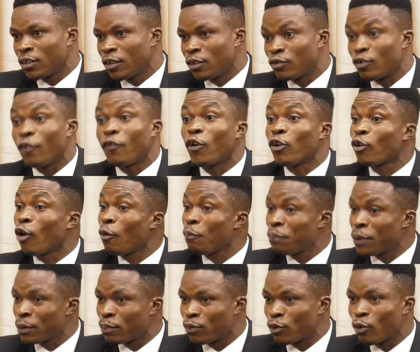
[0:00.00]
So for young
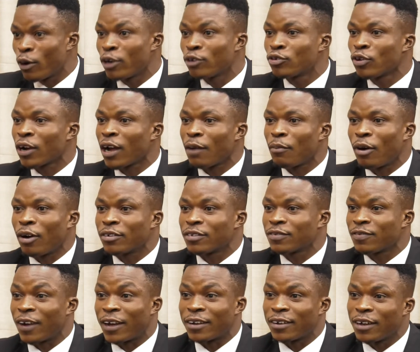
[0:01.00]
people, when you talk about
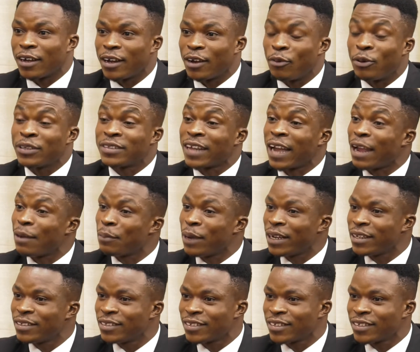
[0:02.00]
retirement,